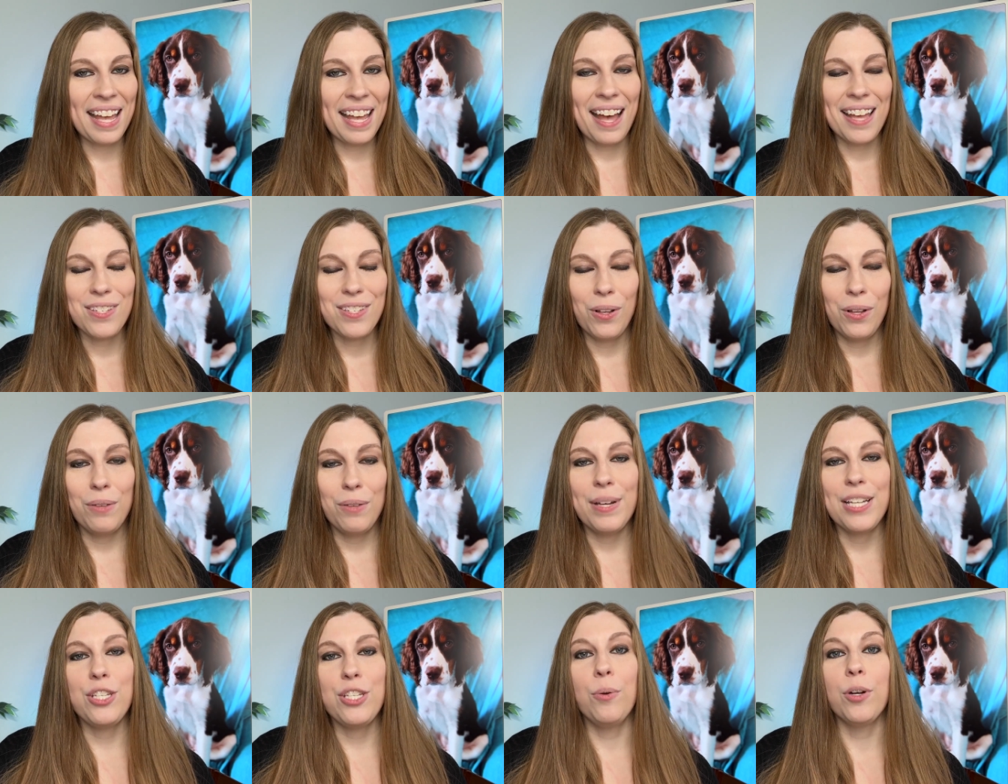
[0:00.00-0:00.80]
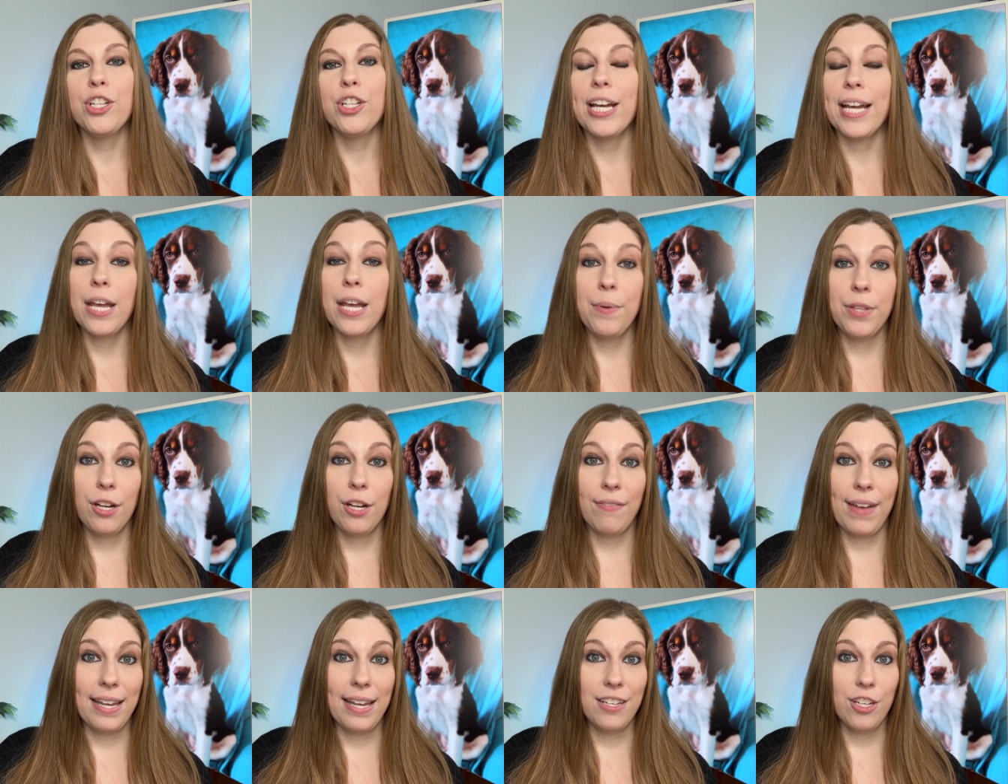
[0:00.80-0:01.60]
As always, you are checking with
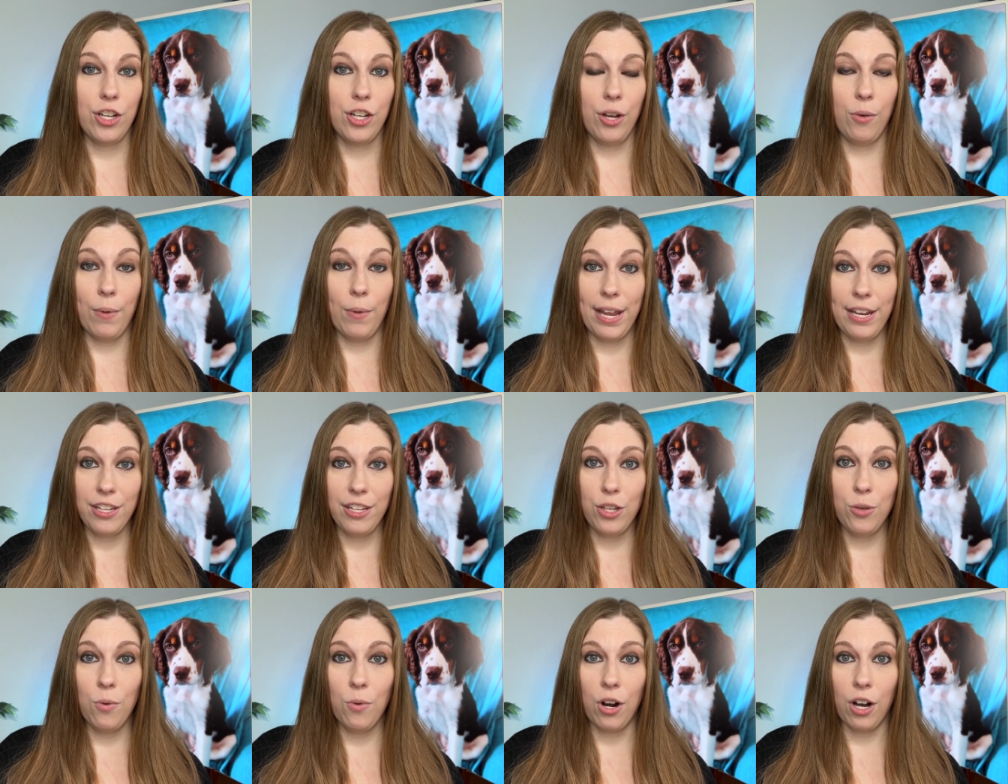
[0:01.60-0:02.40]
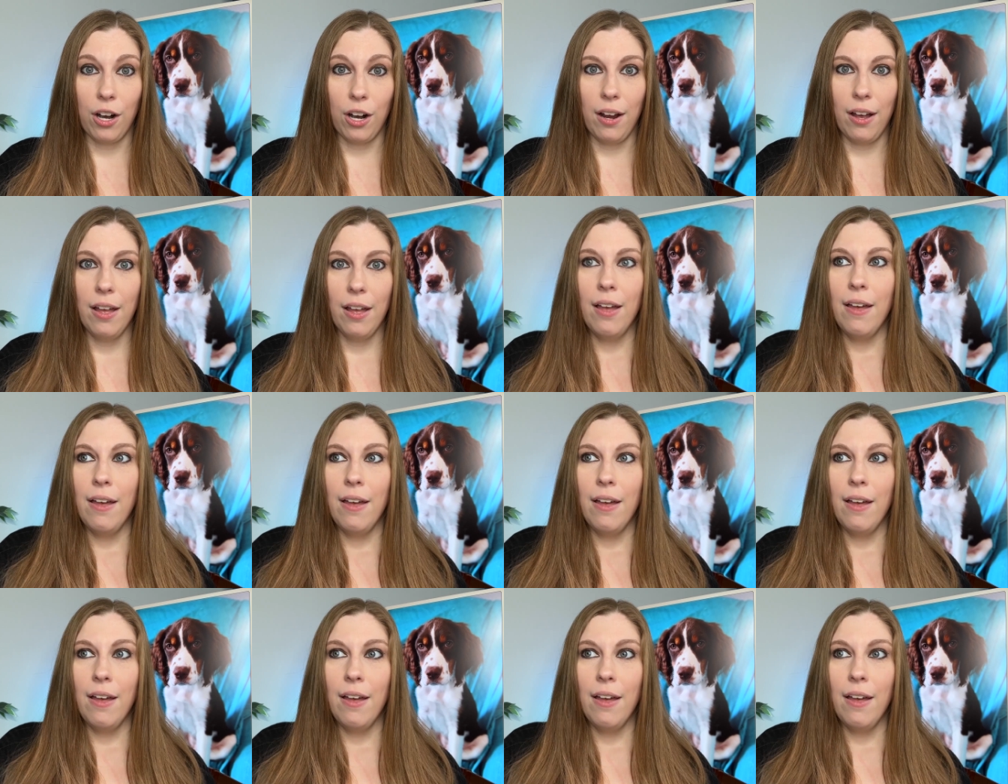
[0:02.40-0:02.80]
your vet to know when you are